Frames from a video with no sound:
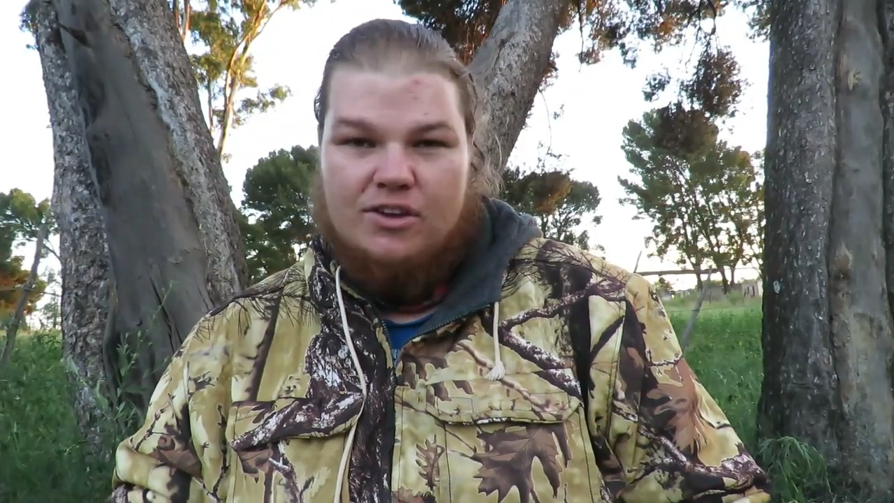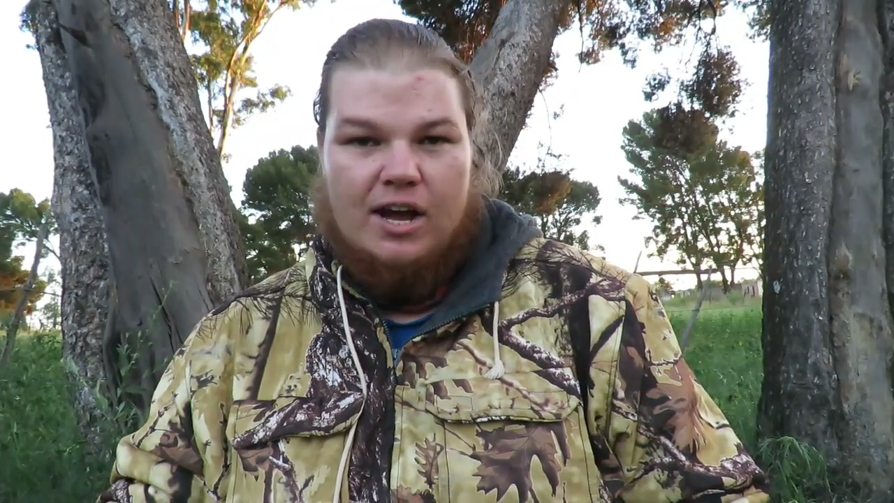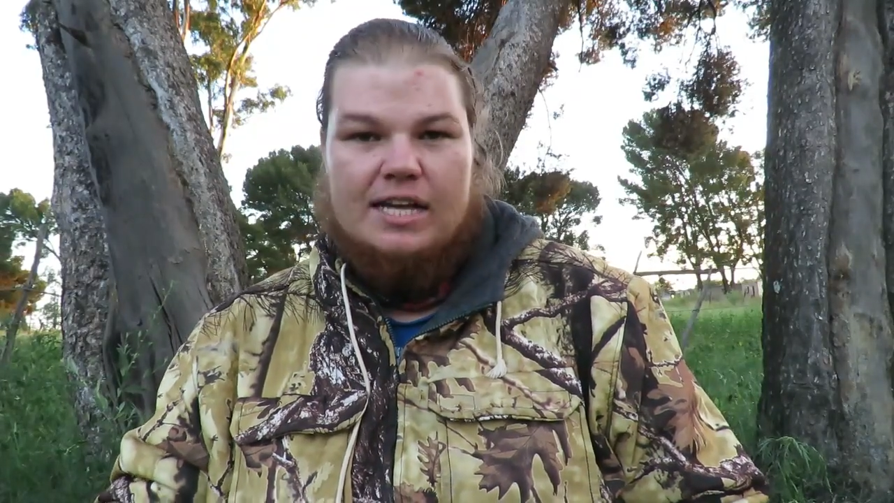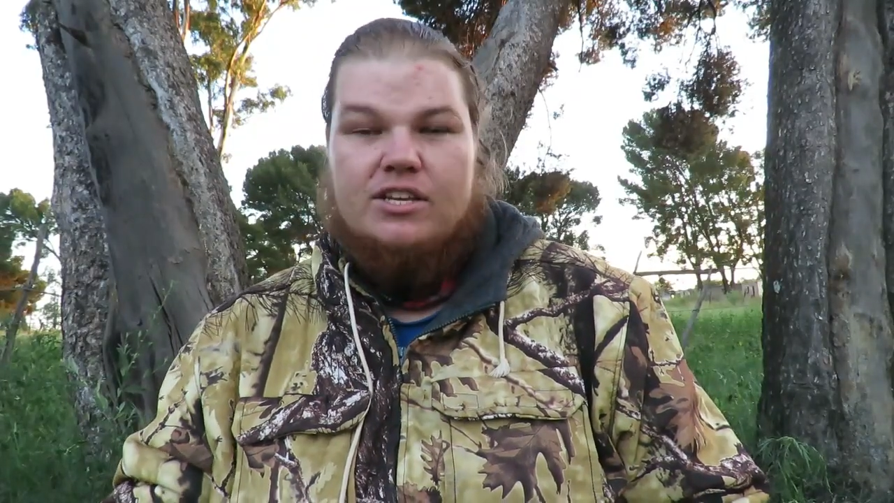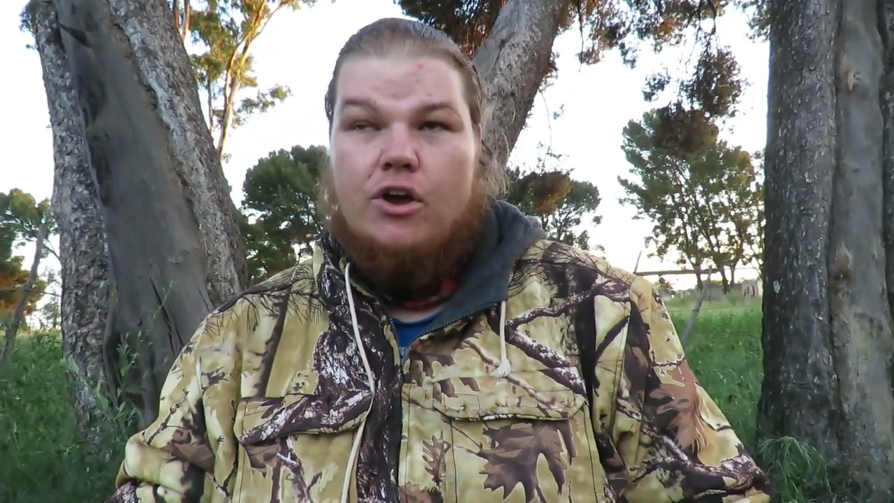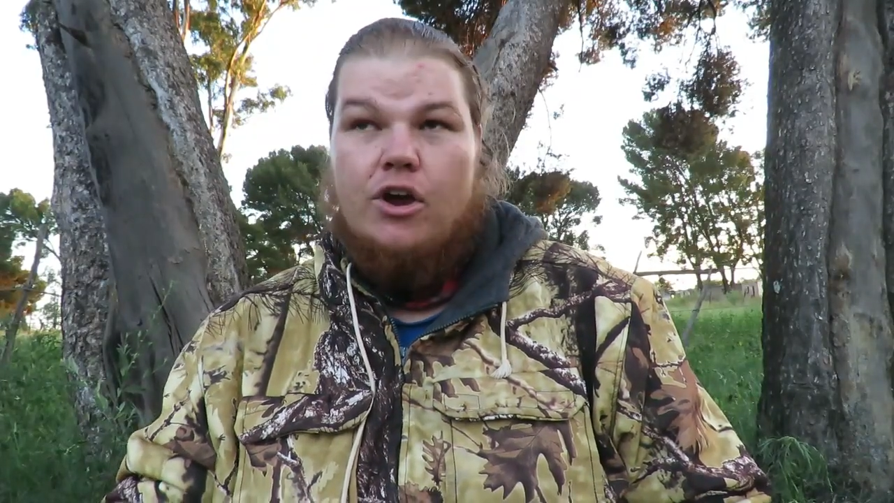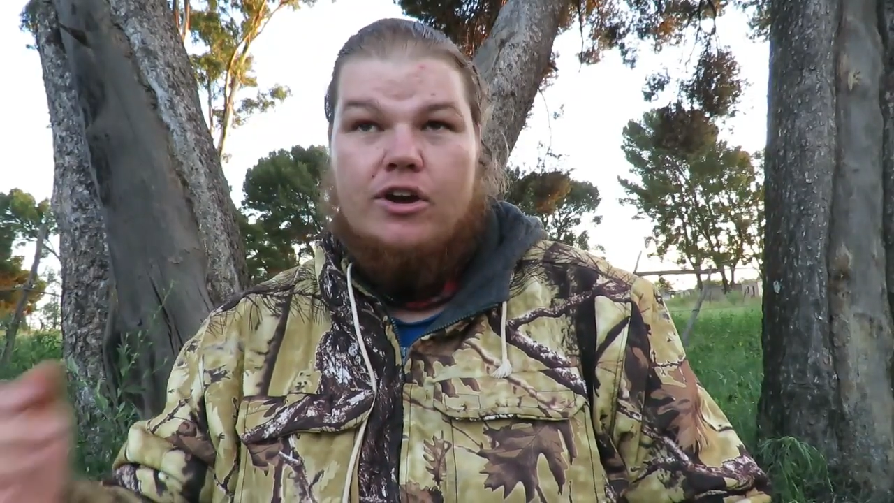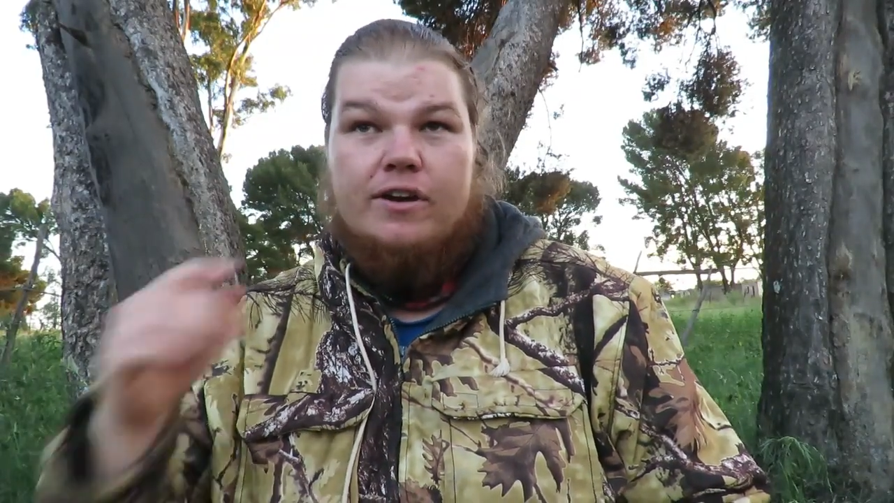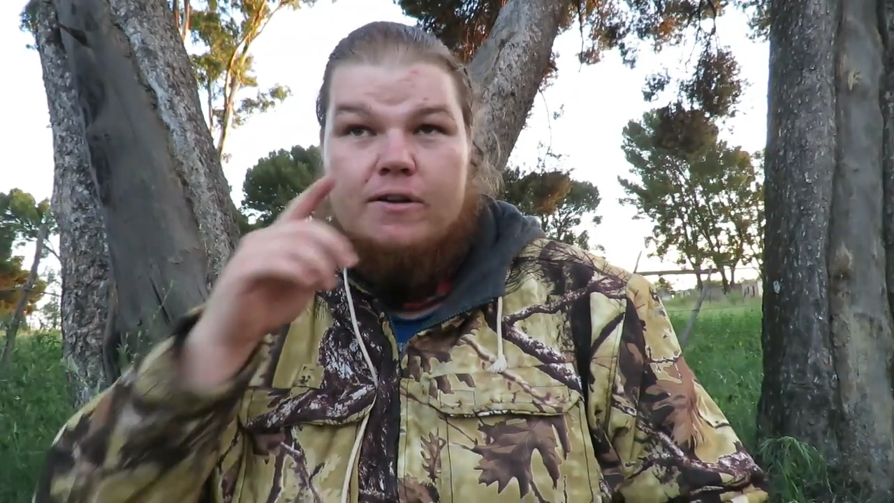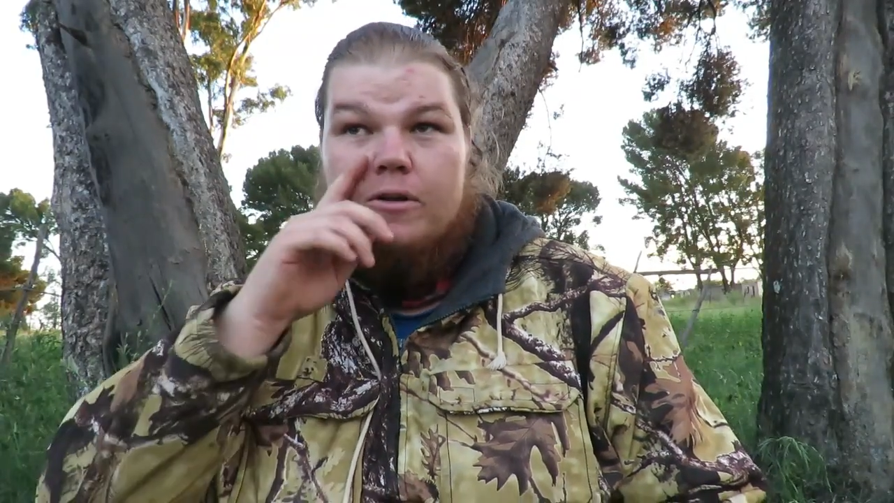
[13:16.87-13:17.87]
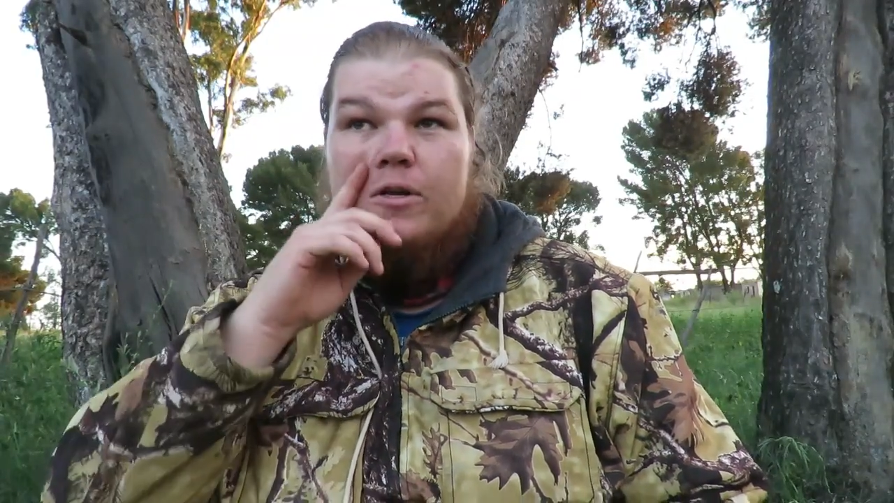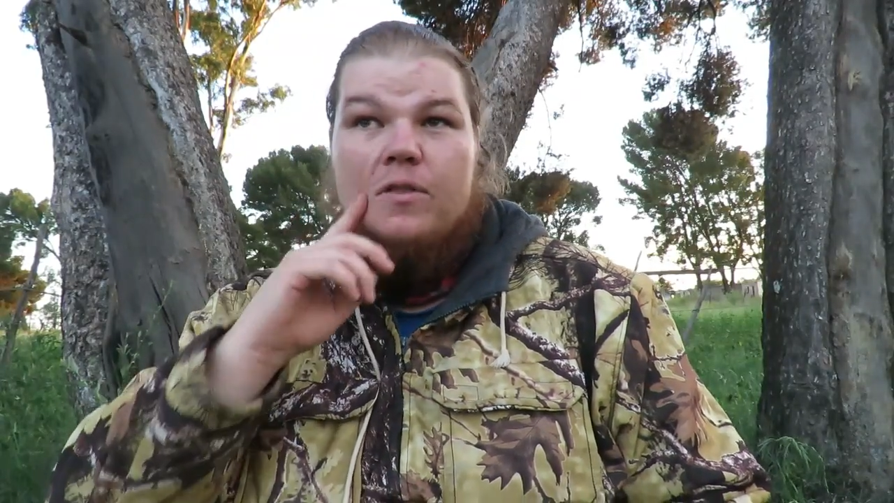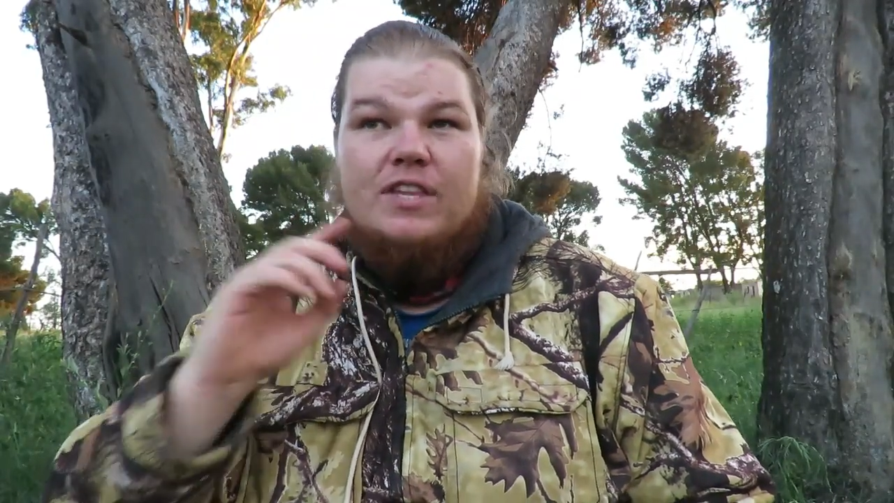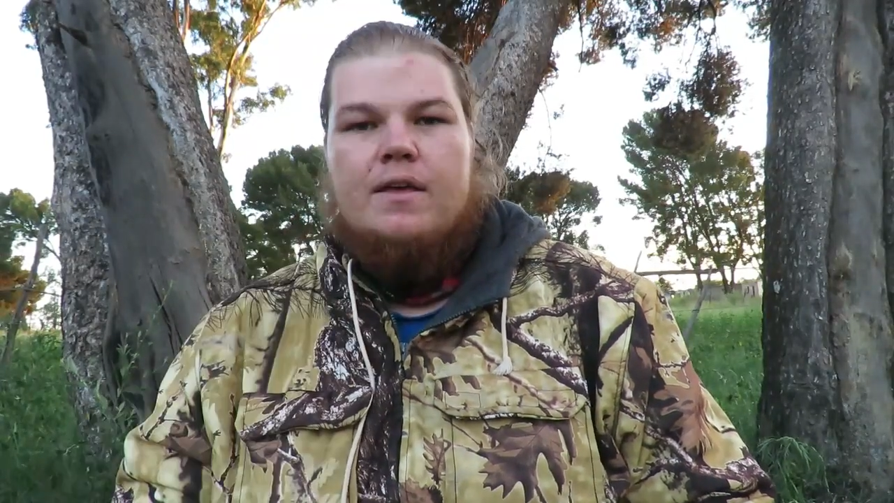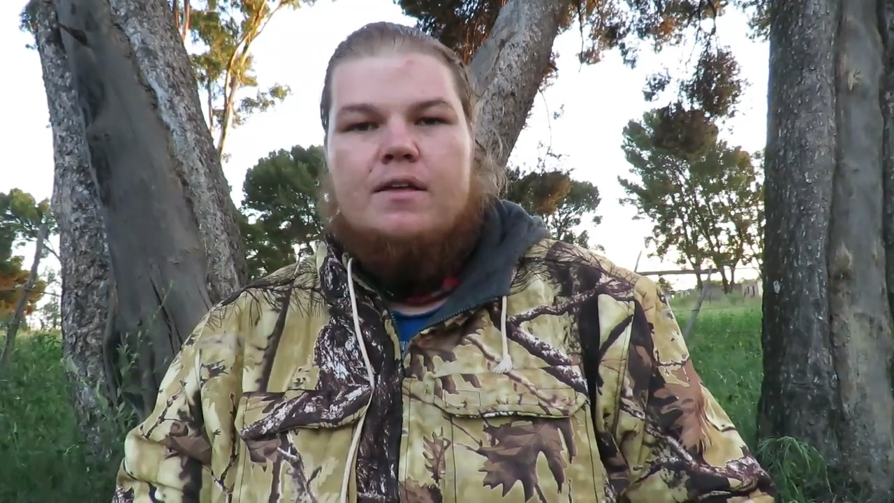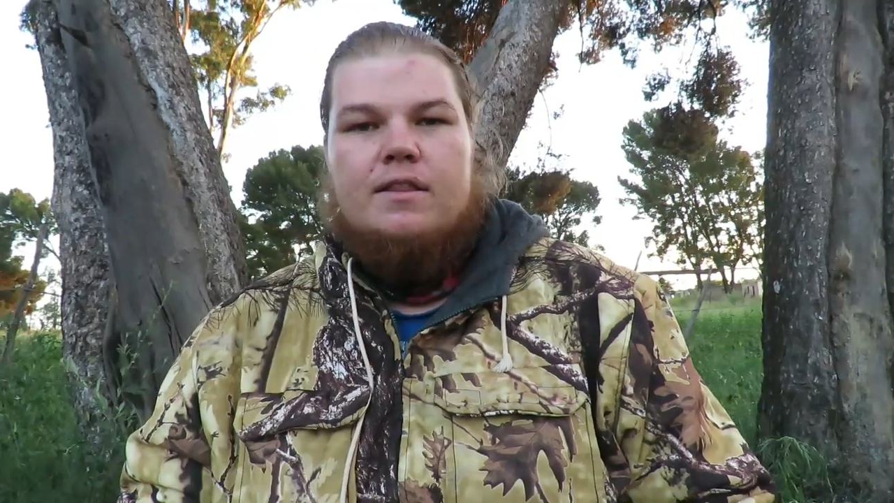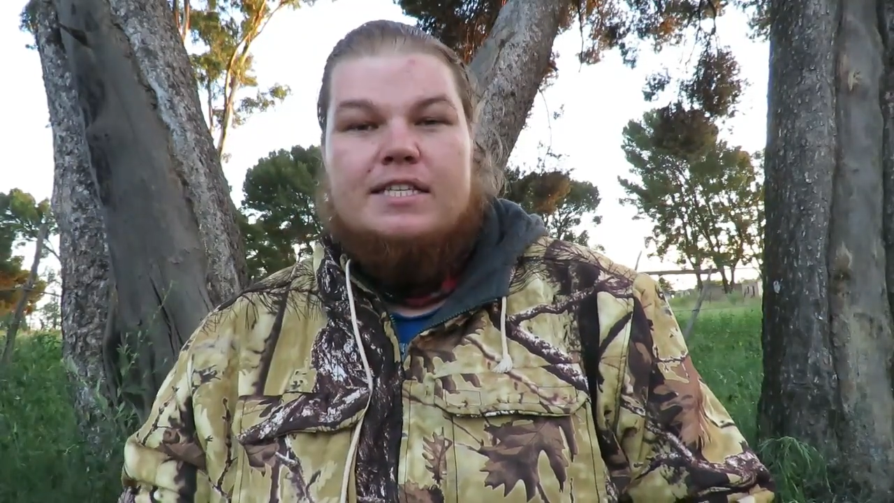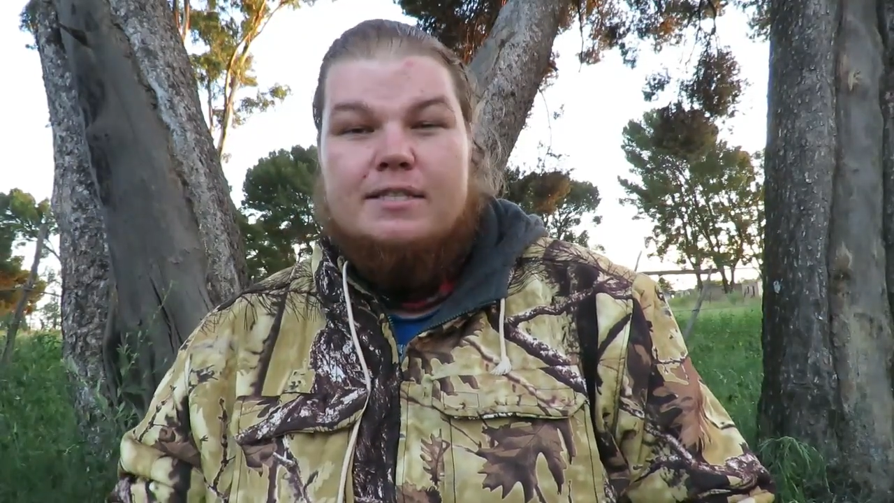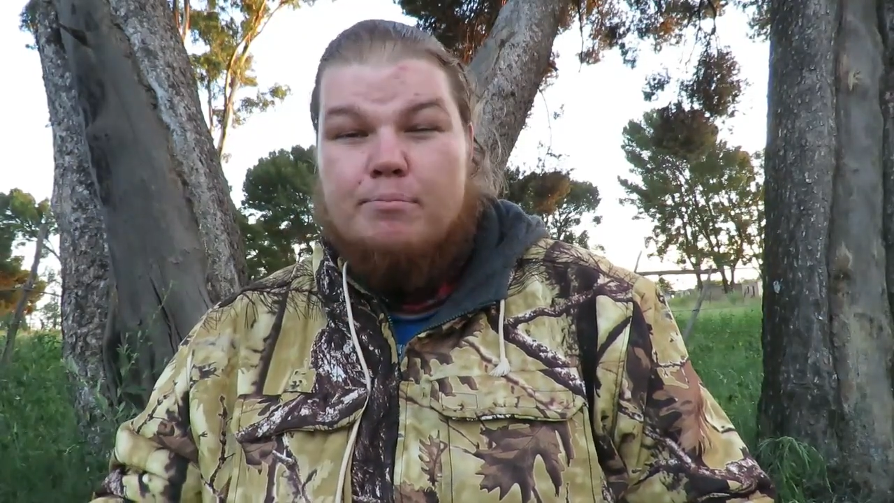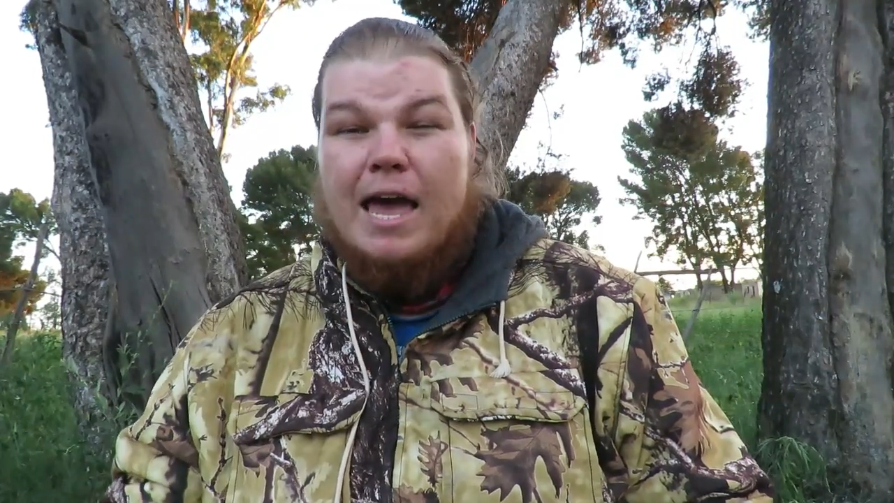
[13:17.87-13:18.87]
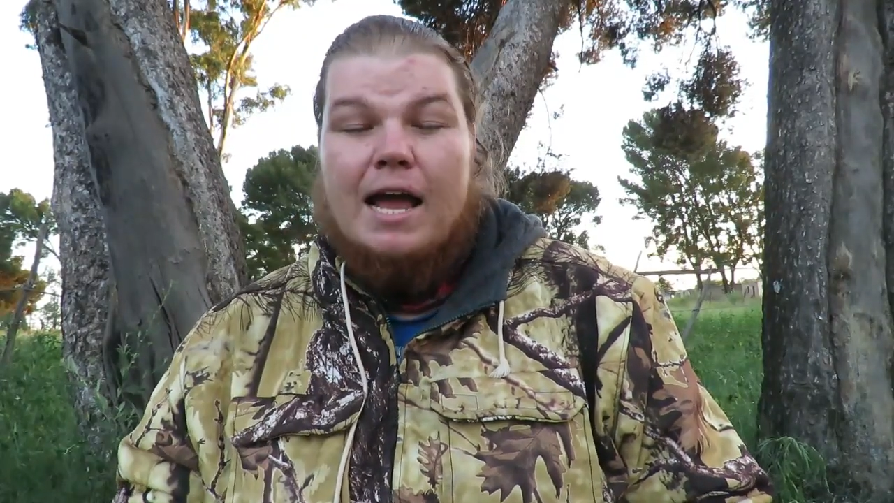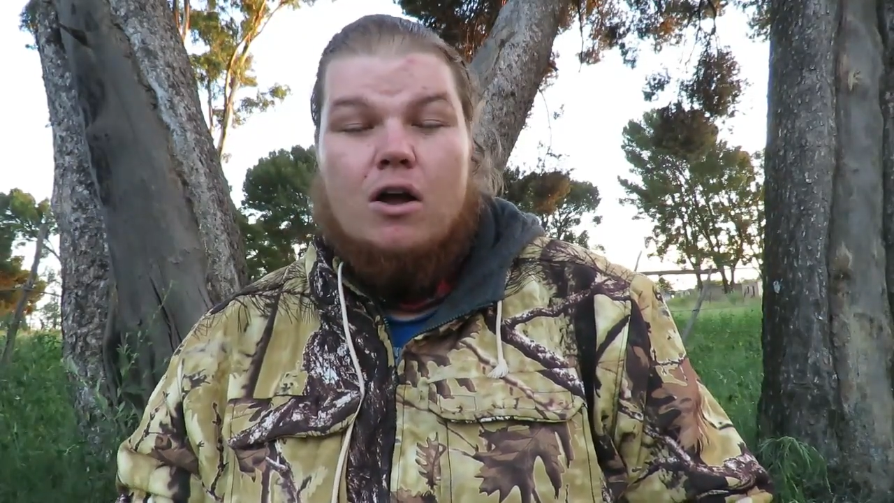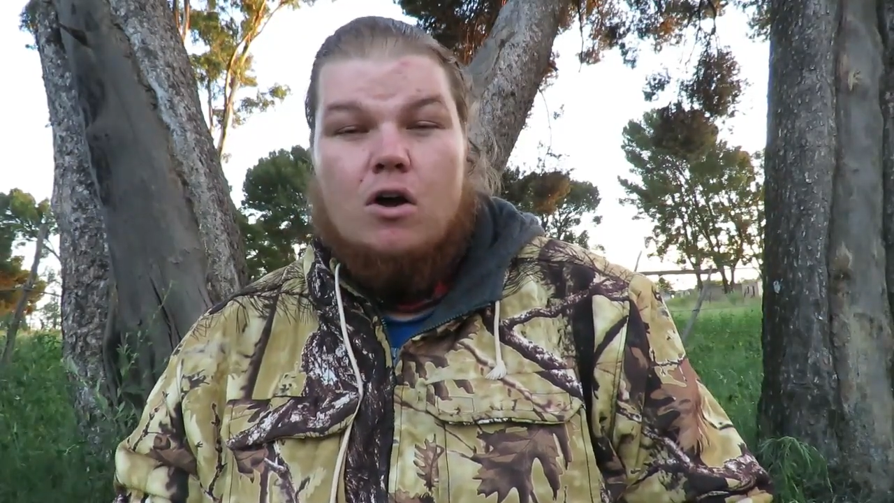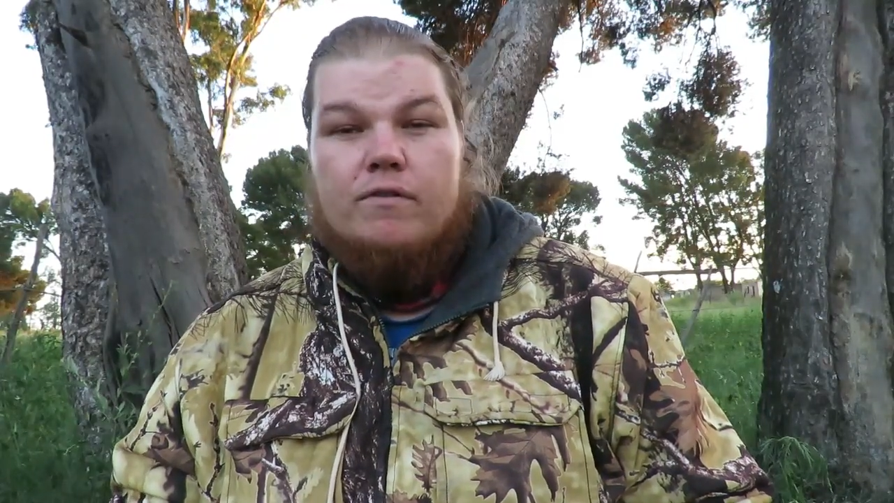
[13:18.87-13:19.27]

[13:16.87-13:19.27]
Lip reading: You guys heard the smack